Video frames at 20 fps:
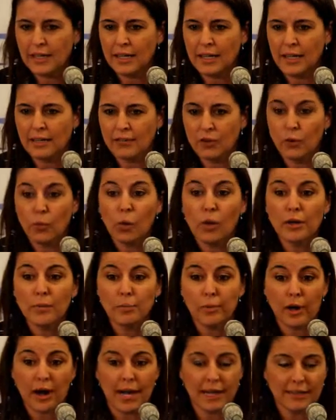uh, having
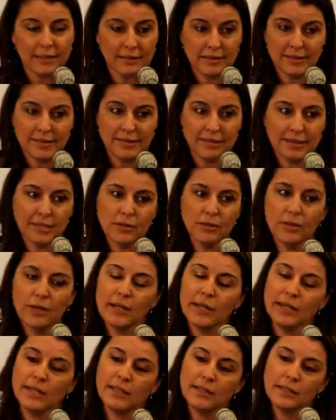one practice to get
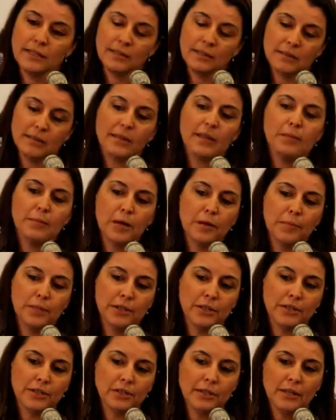ready to come up
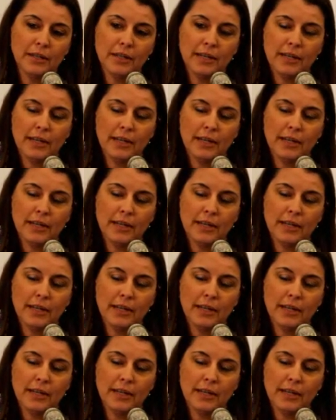here